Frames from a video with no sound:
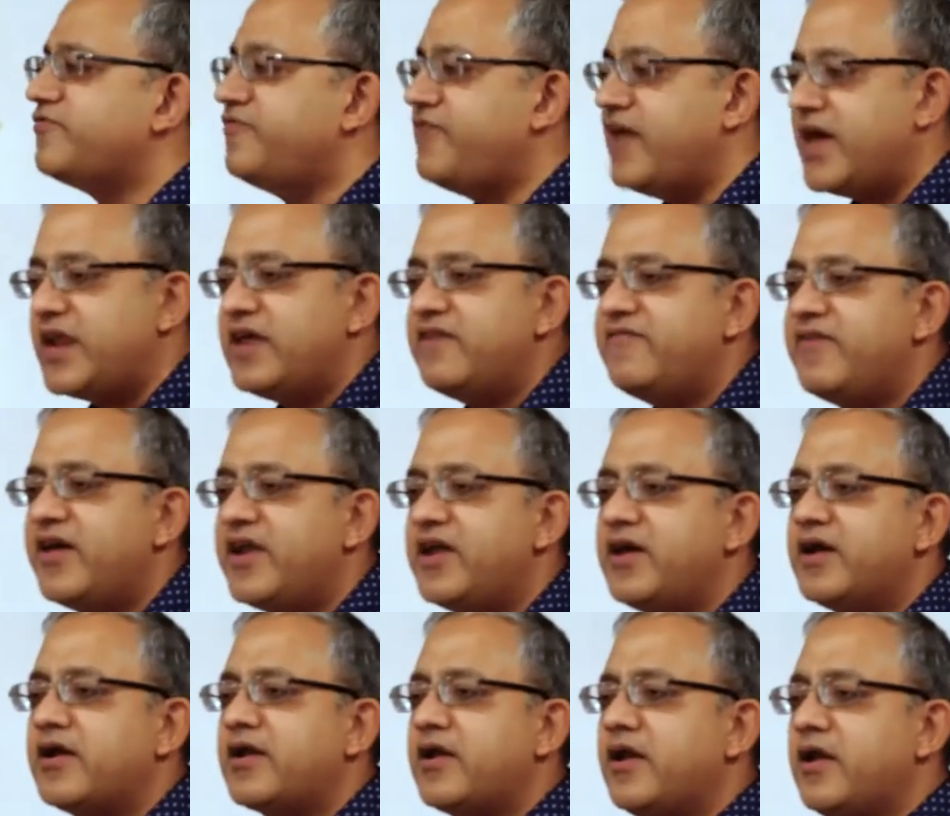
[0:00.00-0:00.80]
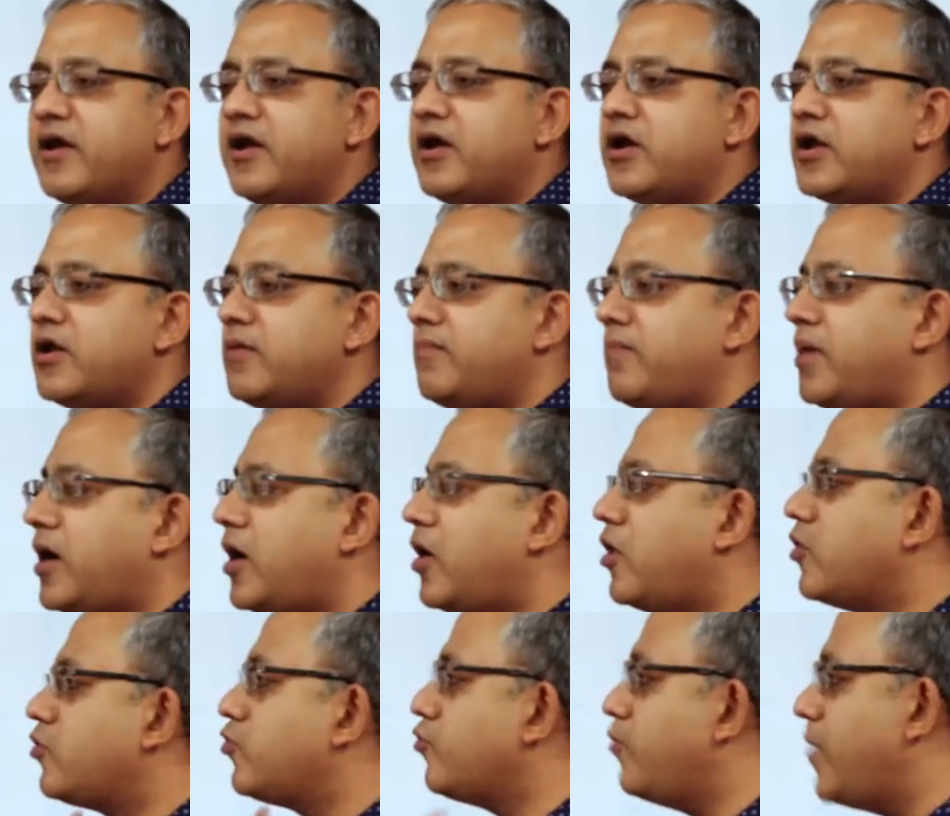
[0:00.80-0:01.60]
very, very clear
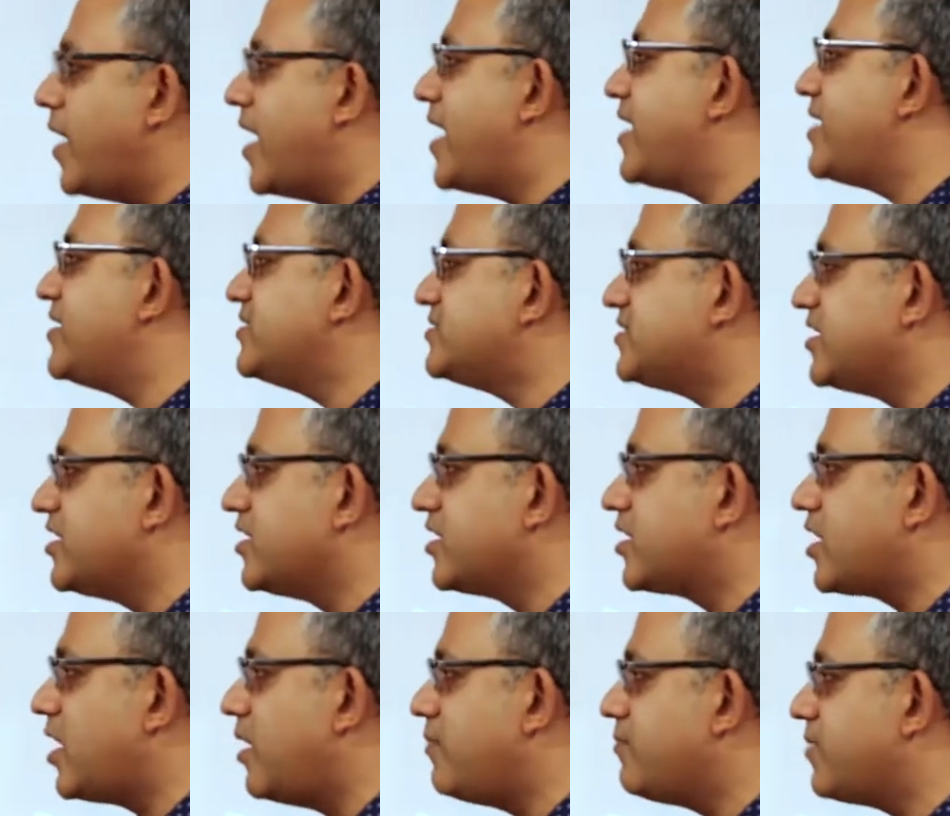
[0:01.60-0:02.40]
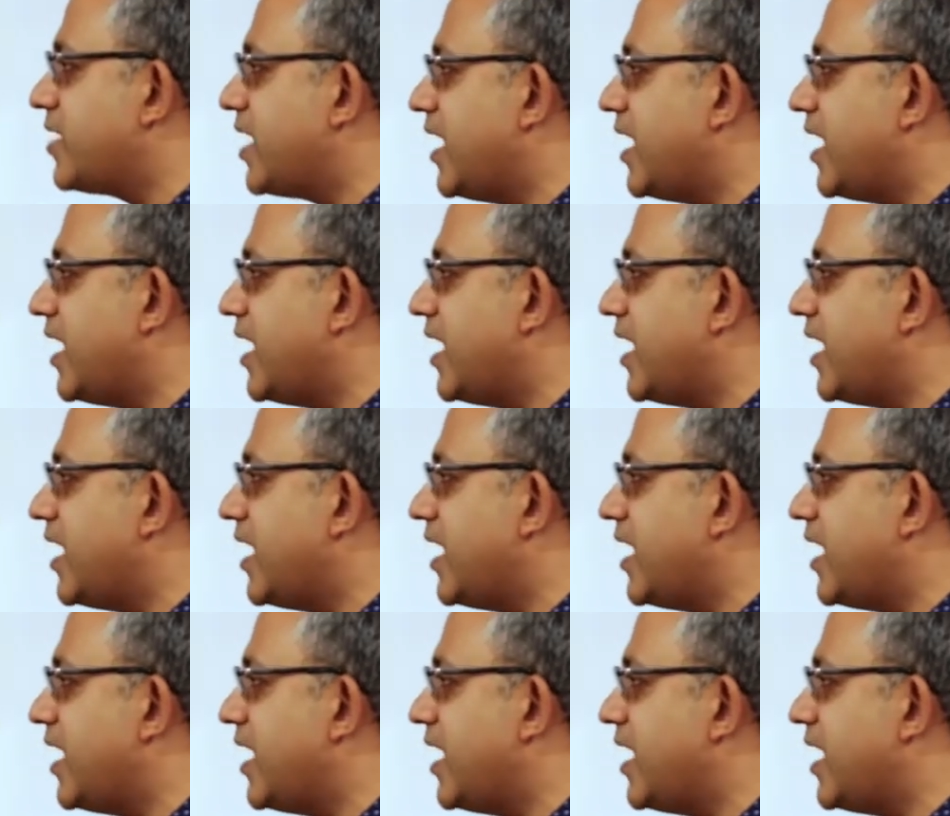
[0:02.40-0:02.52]
about where his income